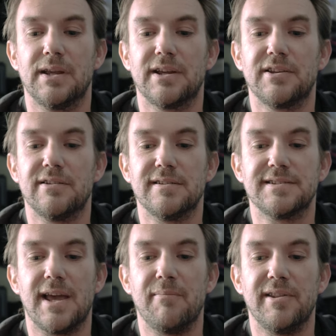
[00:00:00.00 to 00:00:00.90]
You can do the
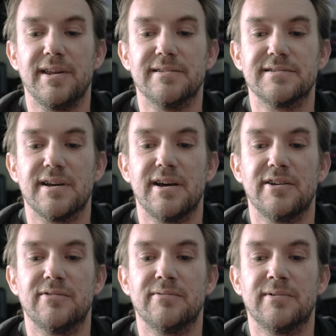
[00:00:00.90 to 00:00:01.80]
same with the
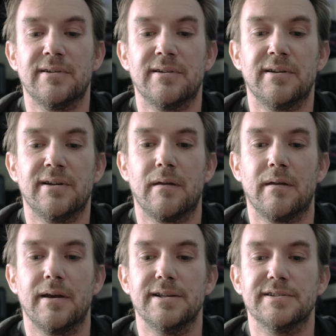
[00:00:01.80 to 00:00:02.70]

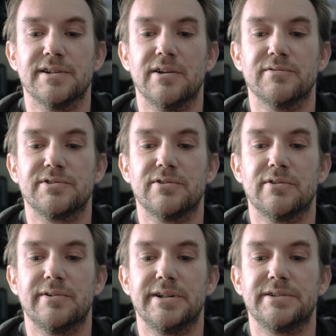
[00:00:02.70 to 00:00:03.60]
internal
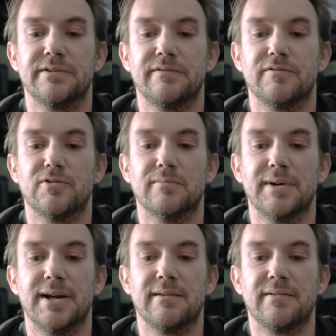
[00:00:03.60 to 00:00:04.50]
storage,
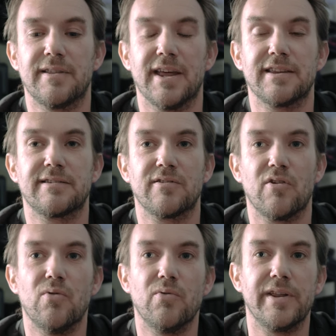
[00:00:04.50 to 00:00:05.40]
format. So that's
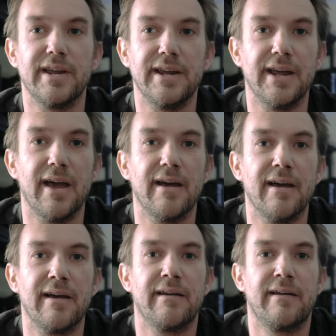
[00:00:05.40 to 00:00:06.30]
all the
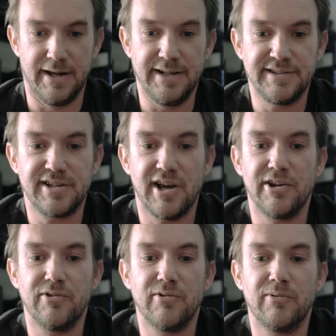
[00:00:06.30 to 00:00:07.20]

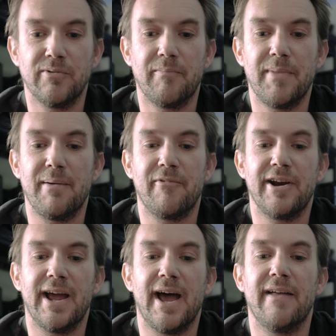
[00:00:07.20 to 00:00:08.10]
internal
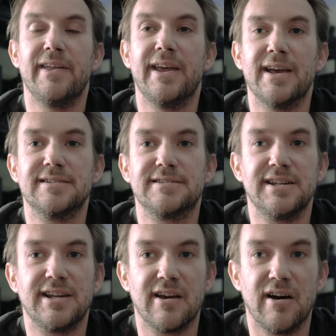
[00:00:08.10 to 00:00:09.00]
memory and the
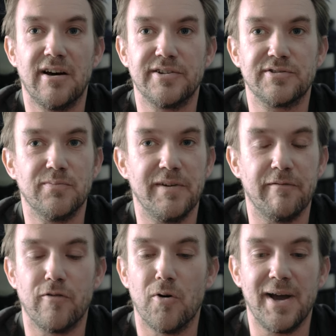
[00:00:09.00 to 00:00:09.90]
SD card has all been
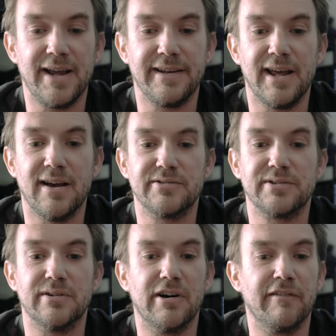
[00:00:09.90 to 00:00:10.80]
formatted now,
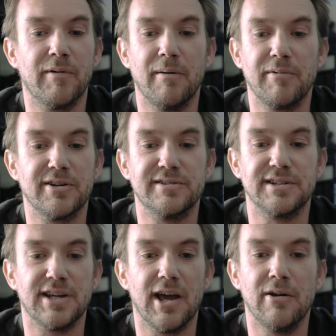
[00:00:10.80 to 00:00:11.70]
so I'm good
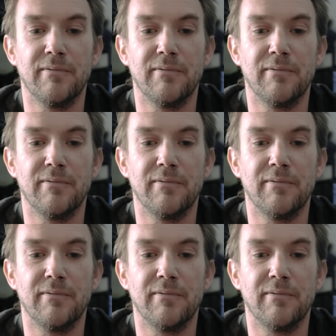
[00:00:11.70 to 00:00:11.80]
to go